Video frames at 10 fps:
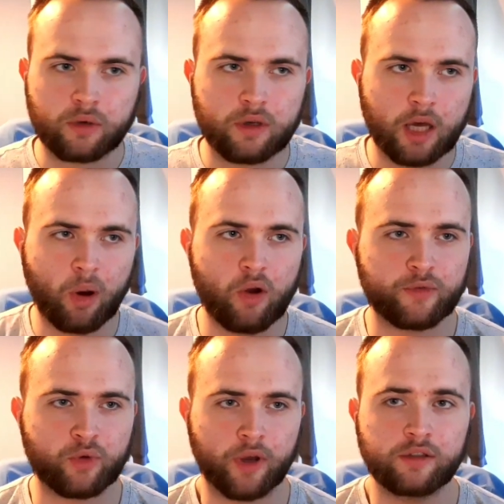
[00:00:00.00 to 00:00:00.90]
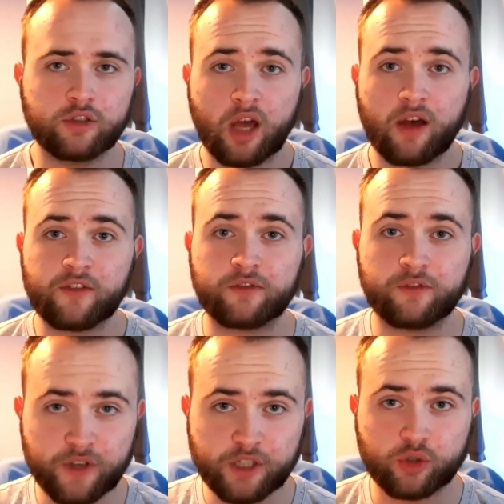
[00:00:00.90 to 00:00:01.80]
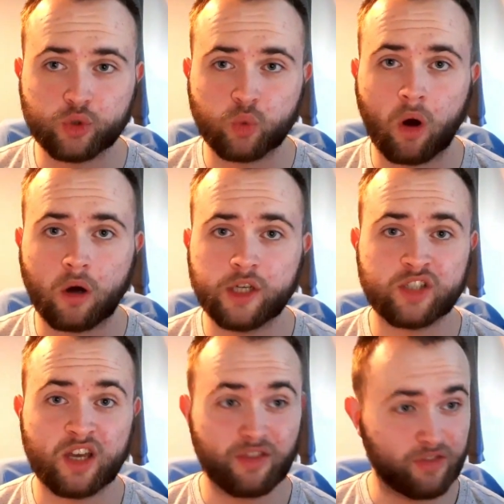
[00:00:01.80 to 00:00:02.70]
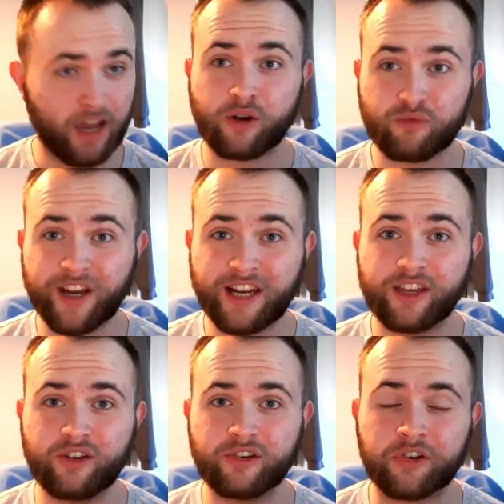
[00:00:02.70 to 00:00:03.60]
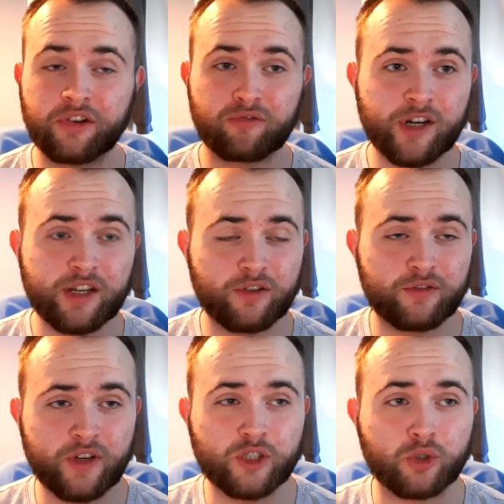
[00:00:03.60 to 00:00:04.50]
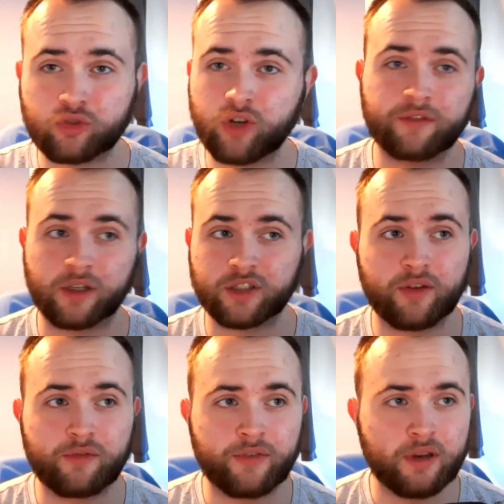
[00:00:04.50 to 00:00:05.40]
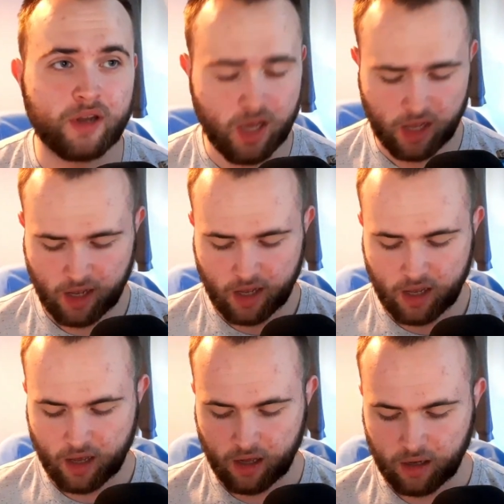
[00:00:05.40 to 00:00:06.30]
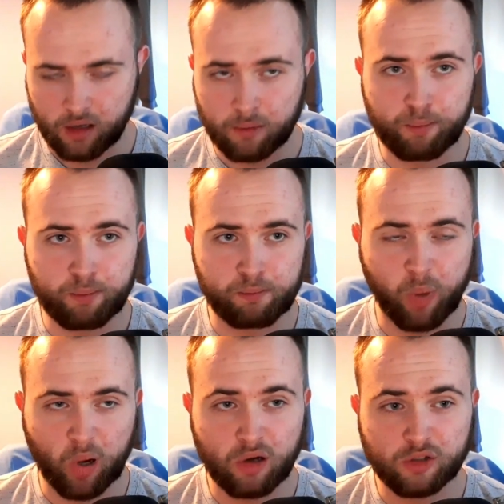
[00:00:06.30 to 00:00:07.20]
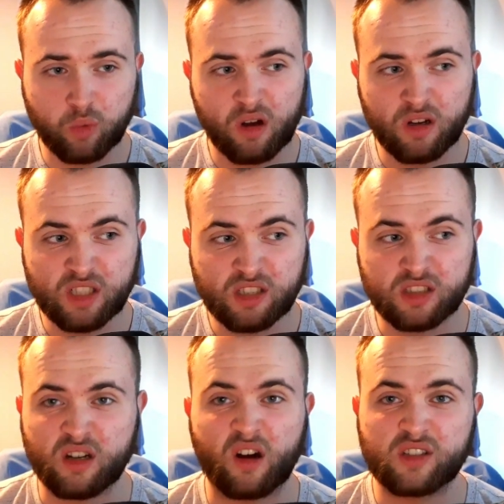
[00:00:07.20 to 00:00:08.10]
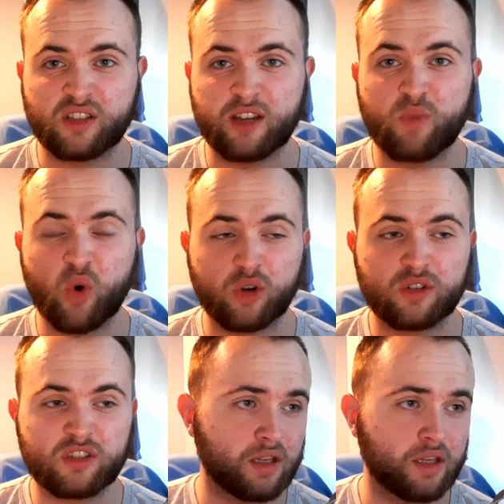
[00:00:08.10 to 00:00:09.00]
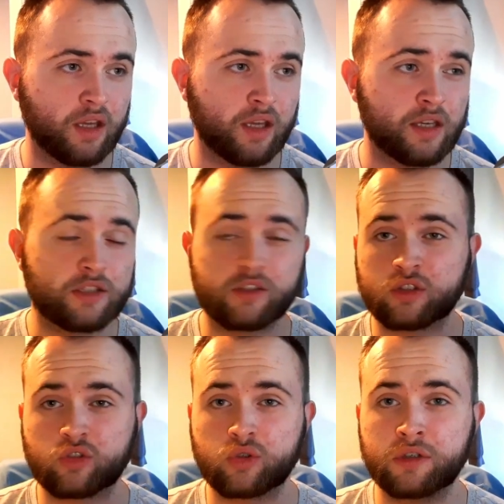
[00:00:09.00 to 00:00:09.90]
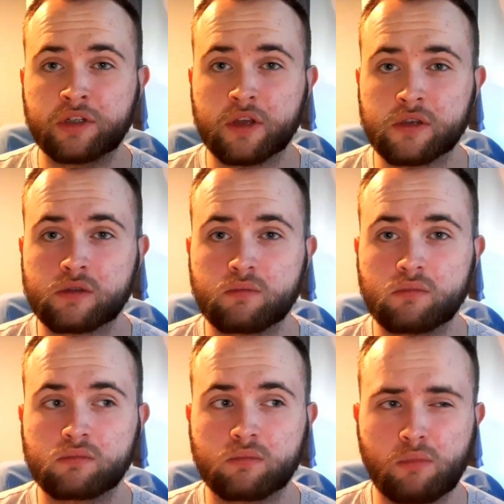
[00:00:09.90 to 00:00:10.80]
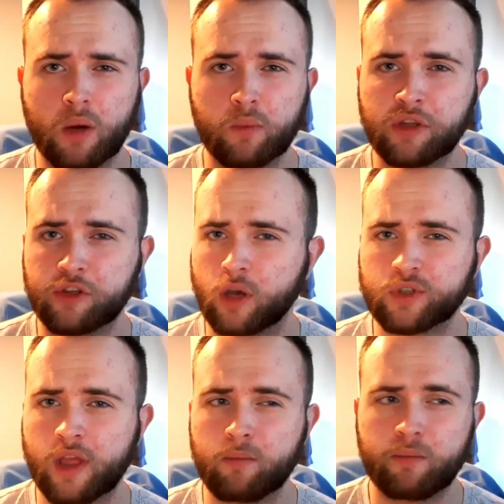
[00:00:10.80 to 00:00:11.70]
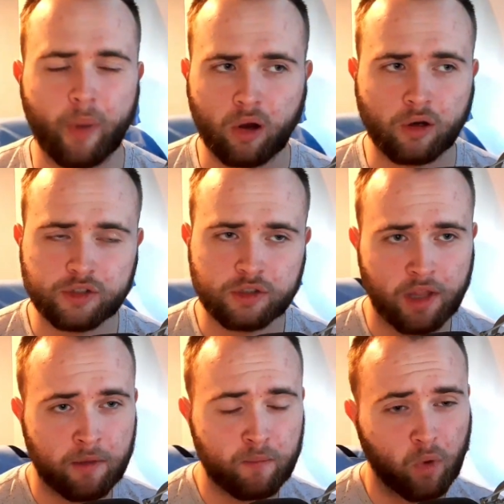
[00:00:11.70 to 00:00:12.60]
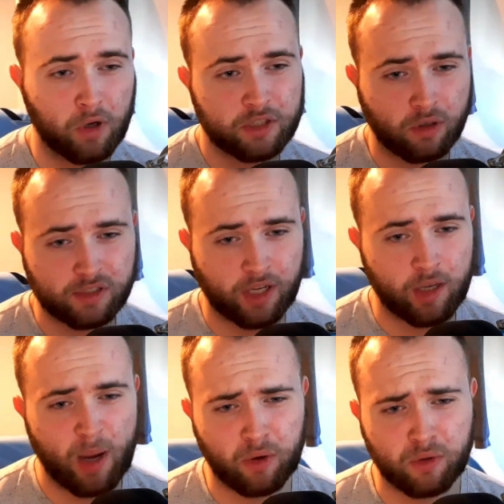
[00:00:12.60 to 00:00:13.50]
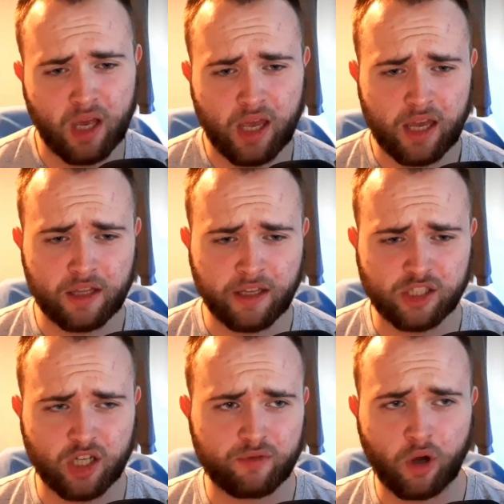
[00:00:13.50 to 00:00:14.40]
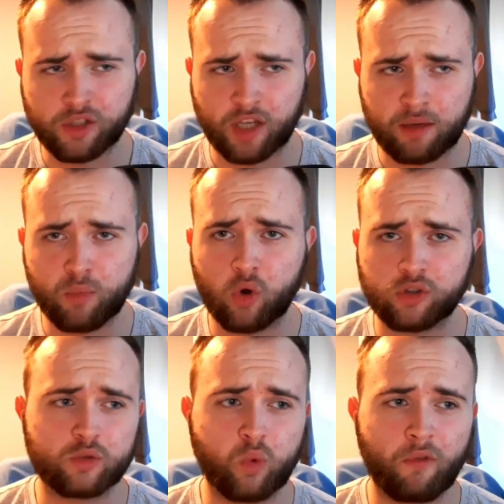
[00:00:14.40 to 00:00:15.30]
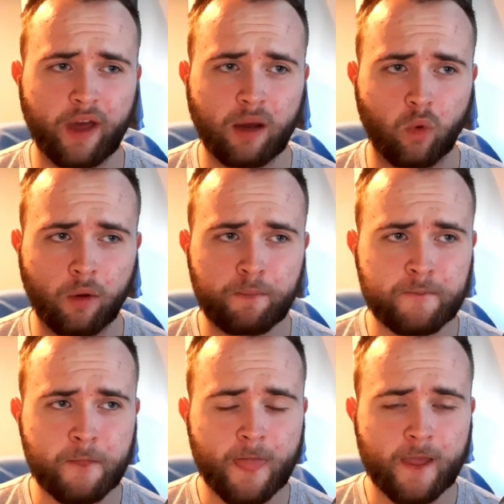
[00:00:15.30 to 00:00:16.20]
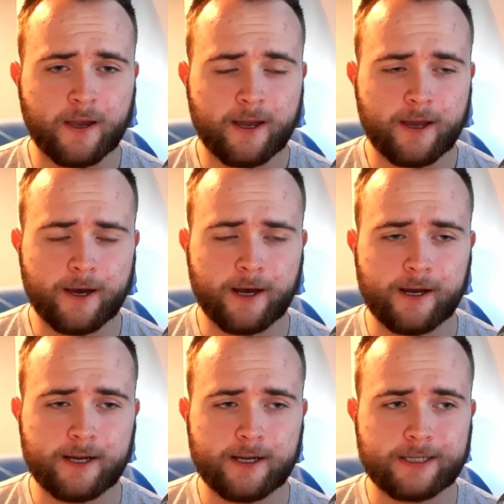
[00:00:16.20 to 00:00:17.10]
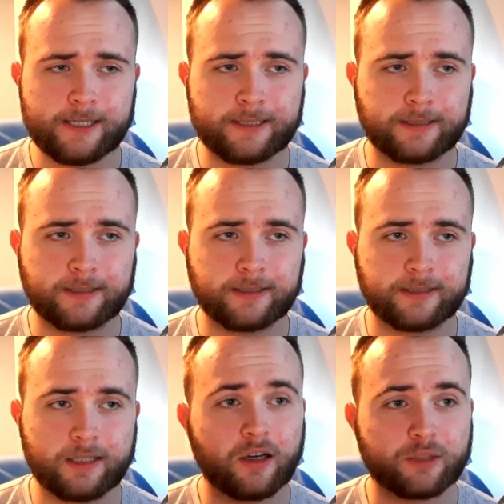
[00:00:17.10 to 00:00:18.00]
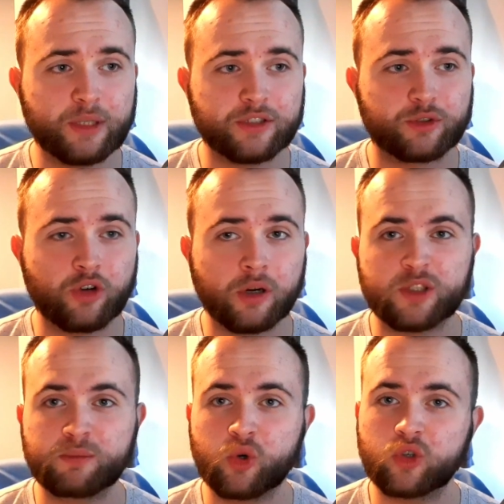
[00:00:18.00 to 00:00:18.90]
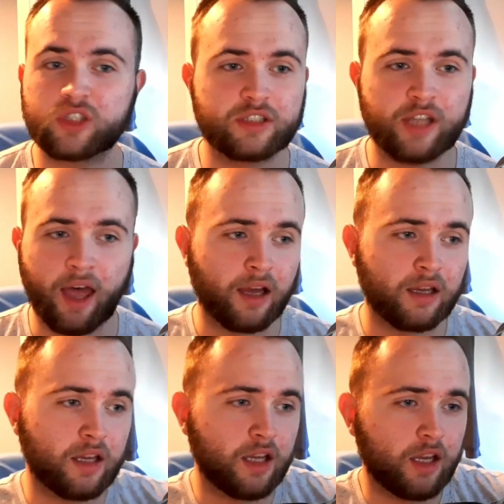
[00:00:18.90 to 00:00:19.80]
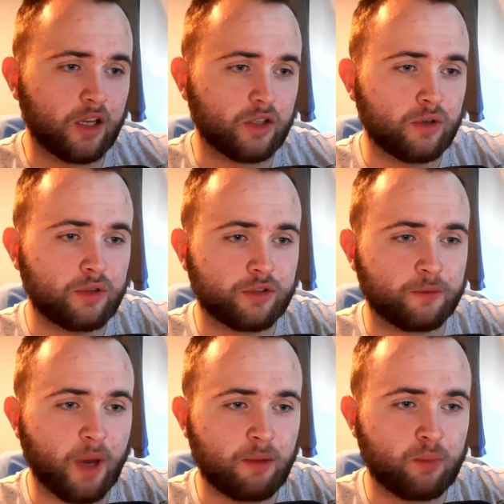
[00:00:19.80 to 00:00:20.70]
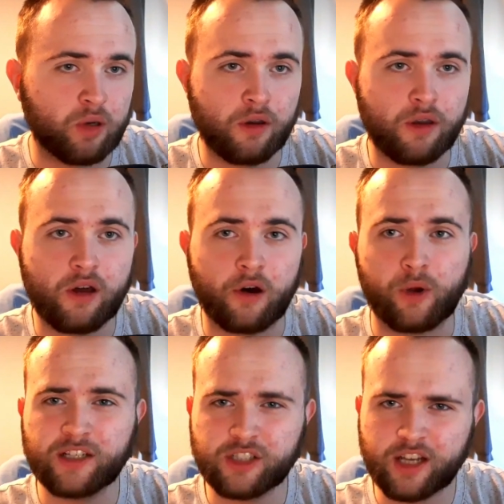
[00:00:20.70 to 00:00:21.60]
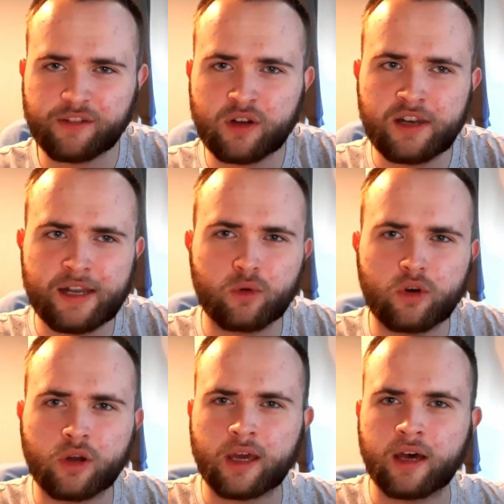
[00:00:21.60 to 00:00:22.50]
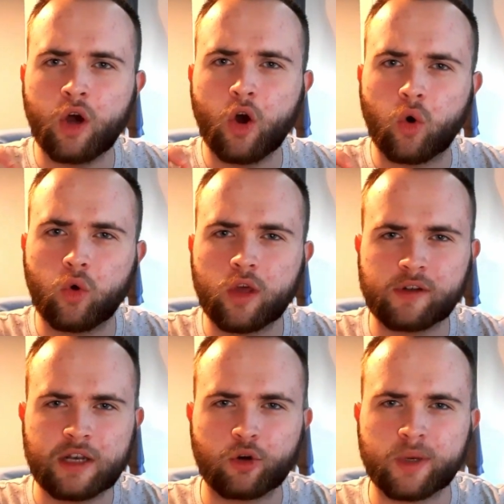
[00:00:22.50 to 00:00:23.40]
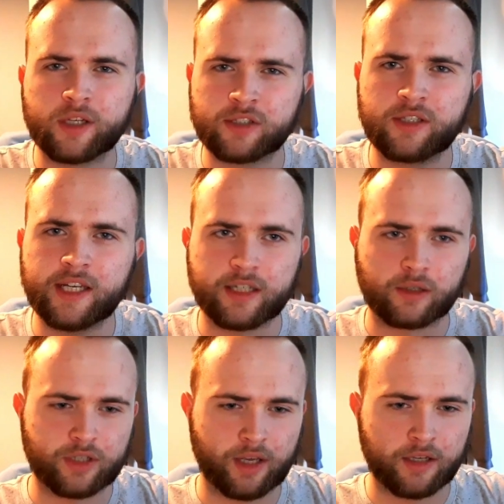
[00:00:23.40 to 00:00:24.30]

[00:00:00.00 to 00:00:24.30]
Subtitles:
They're both cringe. Visuals-wise, they're really good. Really good visuals, graphics and everything. Bars-wise, I'd say Morgz, he's destroyed his mum in terms of their bars. What he's got to say about each other, I'd say Morgz has won that one. Last bit, subscribe to Morgz. Nah. Used to, mate, but no. Let's just have a little look at all the other little bits of details, okay?